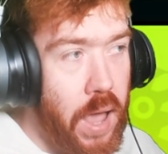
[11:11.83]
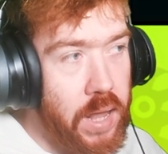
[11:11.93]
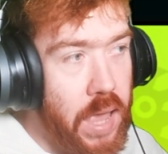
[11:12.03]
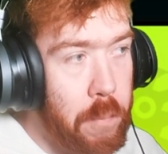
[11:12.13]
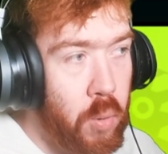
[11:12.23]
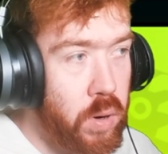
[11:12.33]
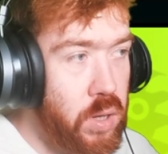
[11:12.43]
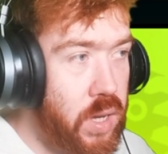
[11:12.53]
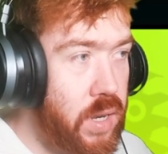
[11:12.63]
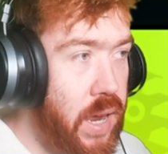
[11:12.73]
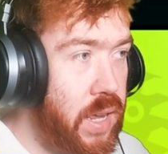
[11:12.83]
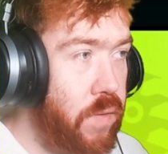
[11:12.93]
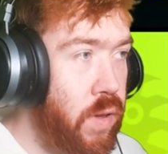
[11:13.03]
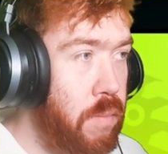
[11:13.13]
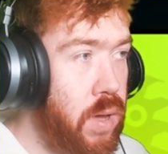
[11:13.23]
at that point, you can then
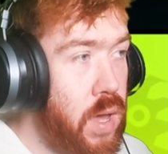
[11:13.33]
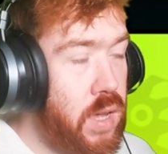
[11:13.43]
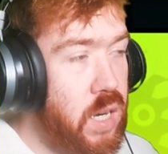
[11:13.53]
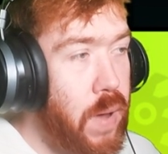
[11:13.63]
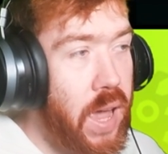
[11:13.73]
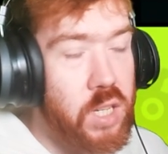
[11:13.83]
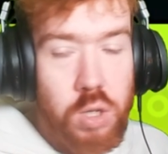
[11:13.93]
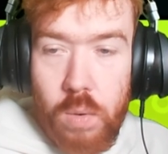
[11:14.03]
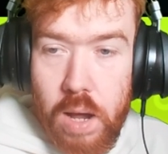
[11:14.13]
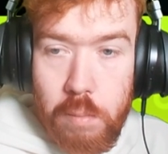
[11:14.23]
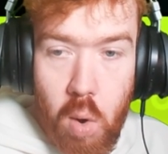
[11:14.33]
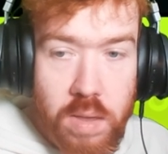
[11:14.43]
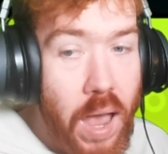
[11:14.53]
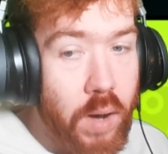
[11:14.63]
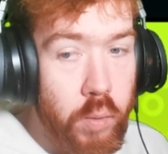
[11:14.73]
give him some actual more
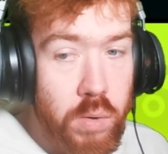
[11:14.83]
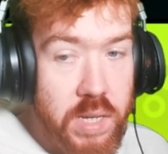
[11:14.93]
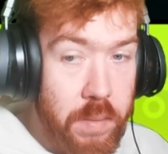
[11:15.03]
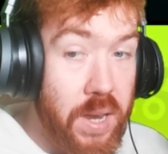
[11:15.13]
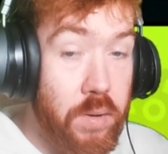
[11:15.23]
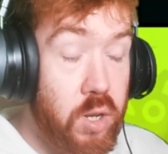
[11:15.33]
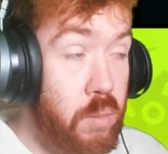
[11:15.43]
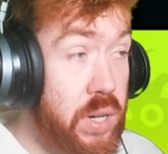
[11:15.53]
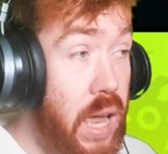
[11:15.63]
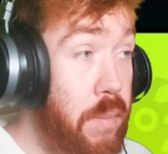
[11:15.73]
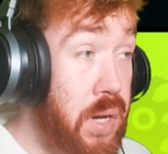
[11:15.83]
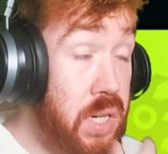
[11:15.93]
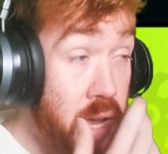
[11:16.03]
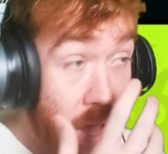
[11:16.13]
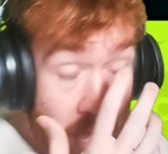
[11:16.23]
attack rolls to make him deal more
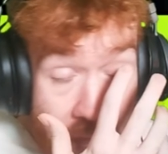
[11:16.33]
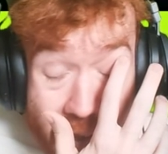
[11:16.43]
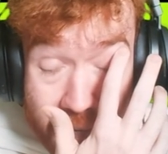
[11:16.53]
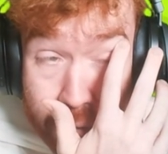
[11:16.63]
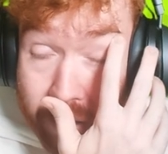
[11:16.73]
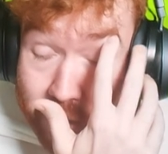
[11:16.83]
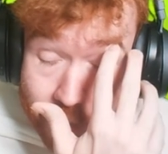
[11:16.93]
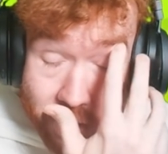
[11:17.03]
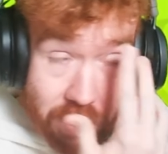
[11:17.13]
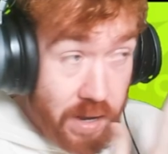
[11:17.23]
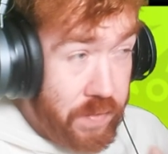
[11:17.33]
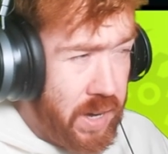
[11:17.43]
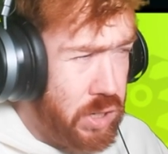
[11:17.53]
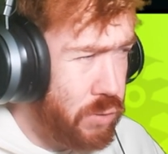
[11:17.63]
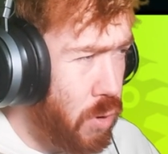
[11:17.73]
damage. I did do HP because I think
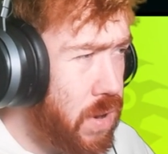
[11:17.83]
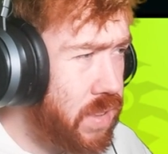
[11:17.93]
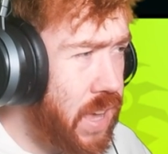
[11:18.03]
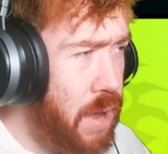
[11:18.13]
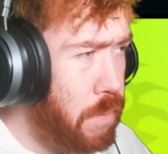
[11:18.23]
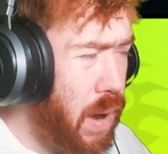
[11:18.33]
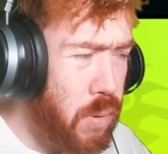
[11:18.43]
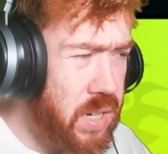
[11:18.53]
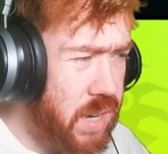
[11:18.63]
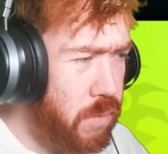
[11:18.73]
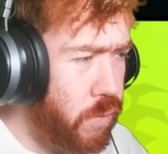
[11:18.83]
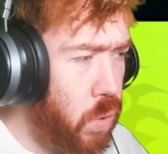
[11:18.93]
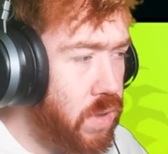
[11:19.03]
I just rolled out of time, but I'll probably just give him a full